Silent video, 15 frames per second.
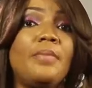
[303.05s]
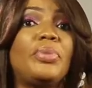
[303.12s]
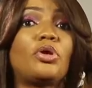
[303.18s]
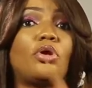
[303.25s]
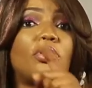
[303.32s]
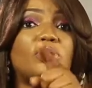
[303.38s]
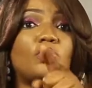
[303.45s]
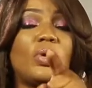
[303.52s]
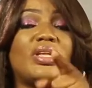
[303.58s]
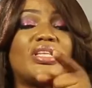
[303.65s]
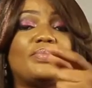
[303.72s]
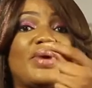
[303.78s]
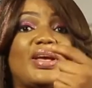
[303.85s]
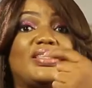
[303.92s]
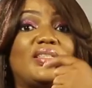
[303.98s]
Because when
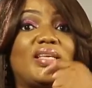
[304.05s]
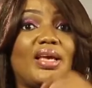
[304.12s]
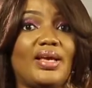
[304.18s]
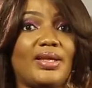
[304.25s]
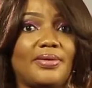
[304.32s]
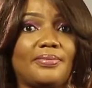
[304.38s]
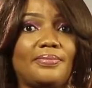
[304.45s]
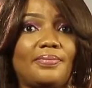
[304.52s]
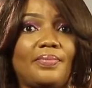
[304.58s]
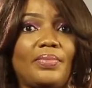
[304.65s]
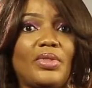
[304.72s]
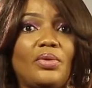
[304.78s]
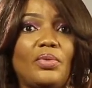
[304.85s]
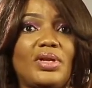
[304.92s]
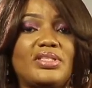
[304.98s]
is my turn?
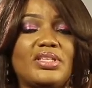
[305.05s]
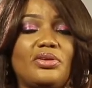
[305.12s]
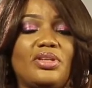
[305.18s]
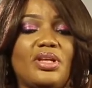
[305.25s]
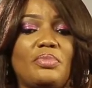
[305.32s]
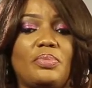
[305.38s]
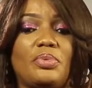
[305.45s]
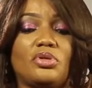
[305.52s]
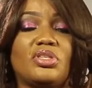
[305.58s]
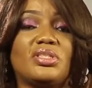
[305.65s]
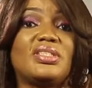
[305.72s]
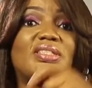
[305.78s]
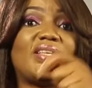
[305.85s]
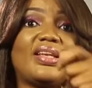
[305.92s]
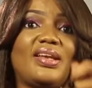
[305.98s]
When they tell you that maybe your
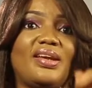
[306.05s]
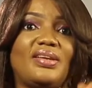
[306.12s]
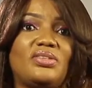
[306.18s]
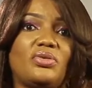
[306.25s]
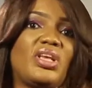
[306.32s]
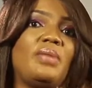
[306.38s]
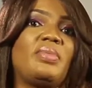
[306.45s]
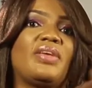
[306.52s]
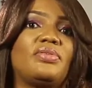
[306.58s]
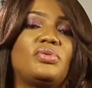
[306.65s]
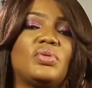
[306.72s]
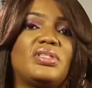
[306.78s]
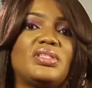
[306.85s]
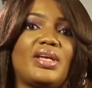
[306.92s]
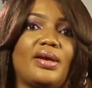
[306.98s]
change is ten naira, so okay, let me give you
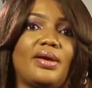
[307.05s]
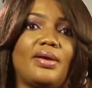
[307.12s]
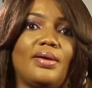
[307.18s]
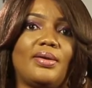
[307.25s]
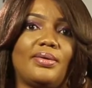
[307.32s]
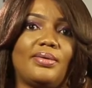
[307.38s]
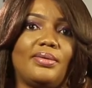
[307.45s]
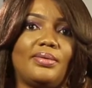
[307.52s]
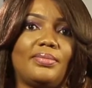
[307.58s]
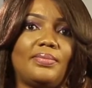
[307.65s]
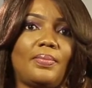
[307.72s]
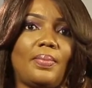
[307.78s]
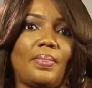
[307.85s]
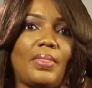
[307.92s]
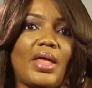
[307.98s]
twenty naira.
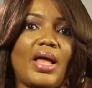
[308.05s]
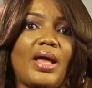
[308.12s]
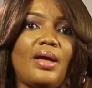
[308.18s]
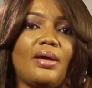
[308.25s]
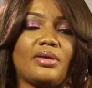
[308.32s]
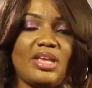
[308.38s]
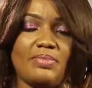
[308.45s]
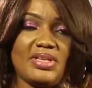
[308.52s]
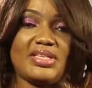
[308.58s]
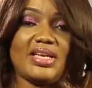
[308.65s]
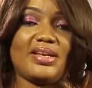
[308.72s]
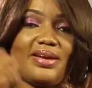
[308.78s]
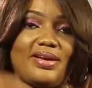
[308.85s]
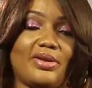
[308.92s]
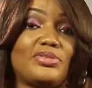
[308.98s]
Give me
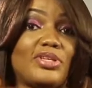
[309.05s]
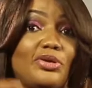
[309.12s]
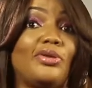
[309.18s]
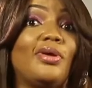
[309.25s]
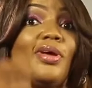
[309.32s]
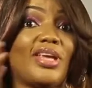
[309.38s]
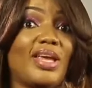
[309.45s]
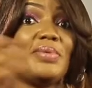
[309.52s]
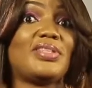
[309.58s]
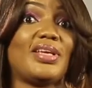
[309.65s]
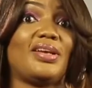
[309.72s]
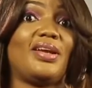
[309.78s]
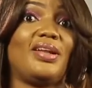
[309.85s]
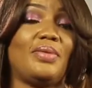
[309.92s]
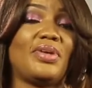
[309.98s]
ten naira. They'll tell you, give me
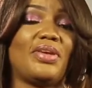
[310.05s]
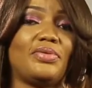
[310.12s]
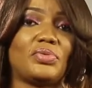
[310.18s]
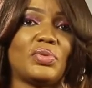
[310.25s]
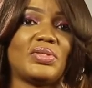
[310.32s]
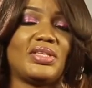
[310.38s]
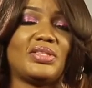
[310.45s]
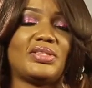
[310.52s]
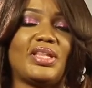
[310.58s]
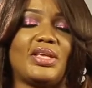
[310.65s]
ten naira, let me give you twenty naira.